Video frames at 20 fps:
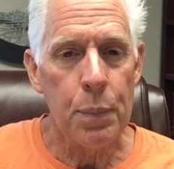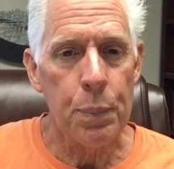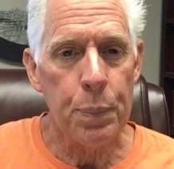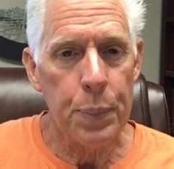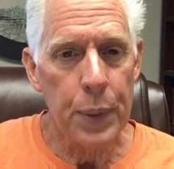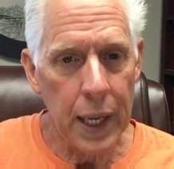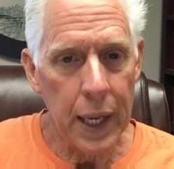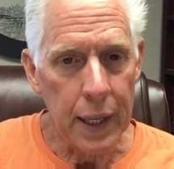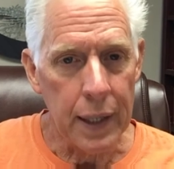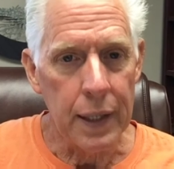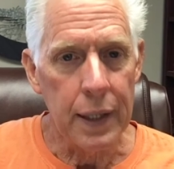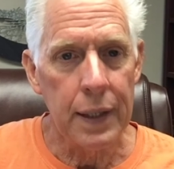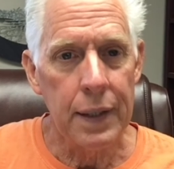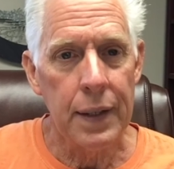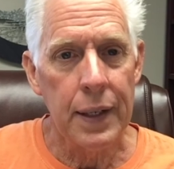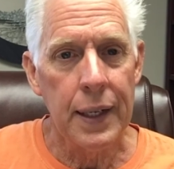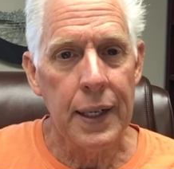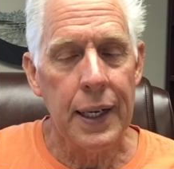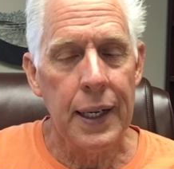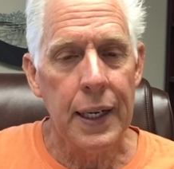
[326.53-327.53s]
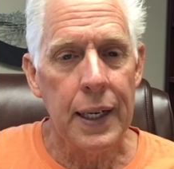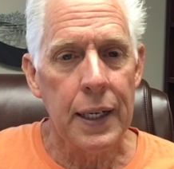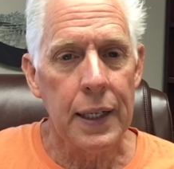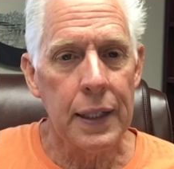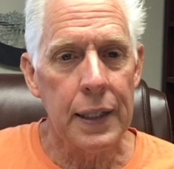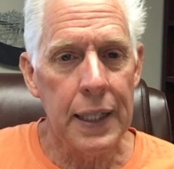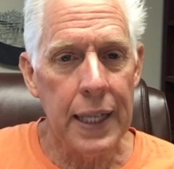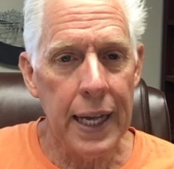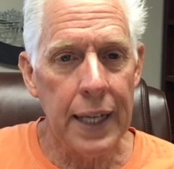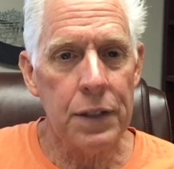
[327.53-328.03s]
But
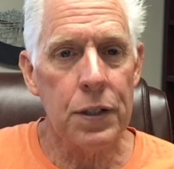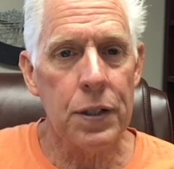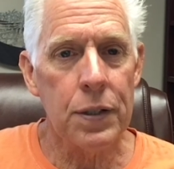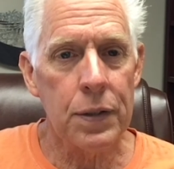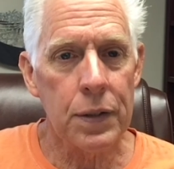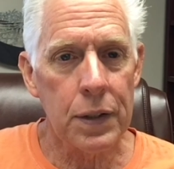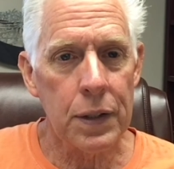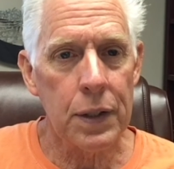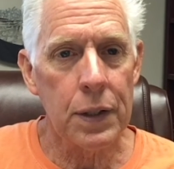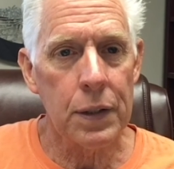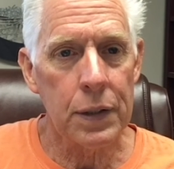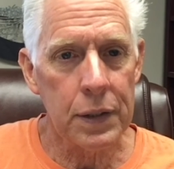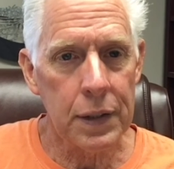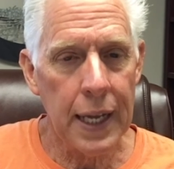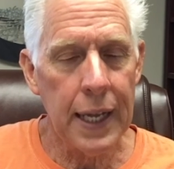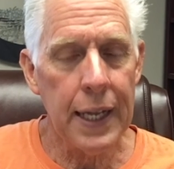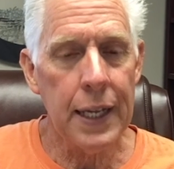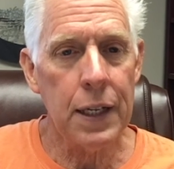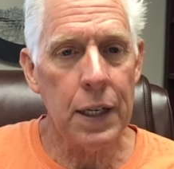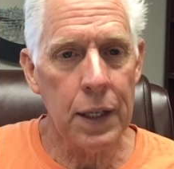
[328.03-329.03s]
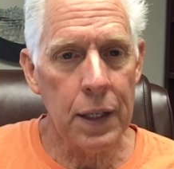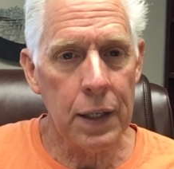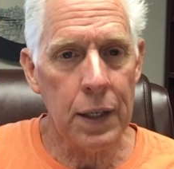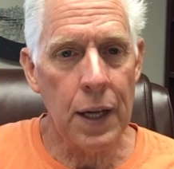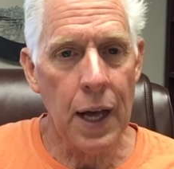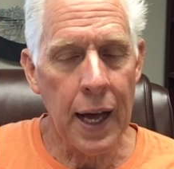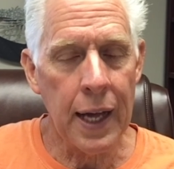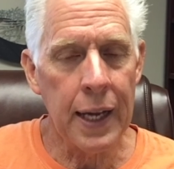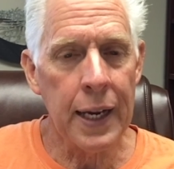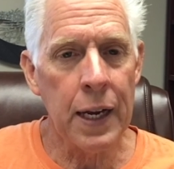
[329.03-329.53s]
let's take
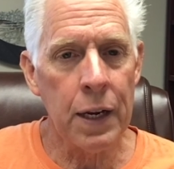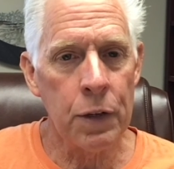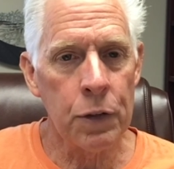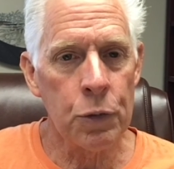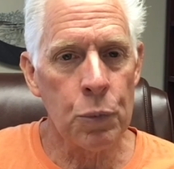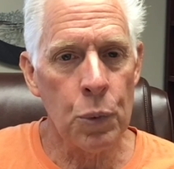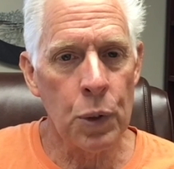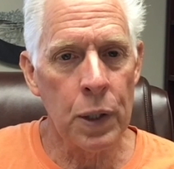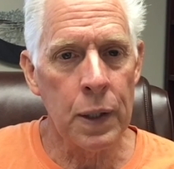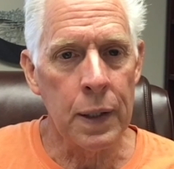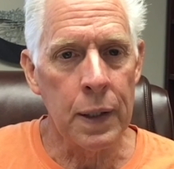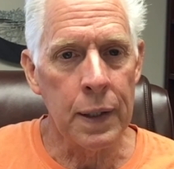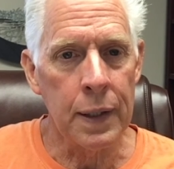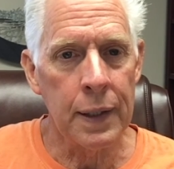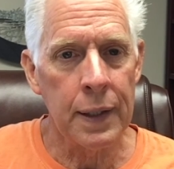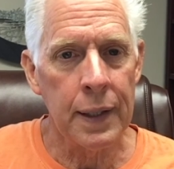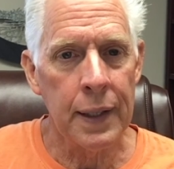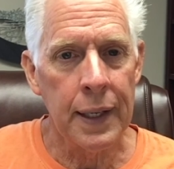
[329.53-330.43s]
God at his word.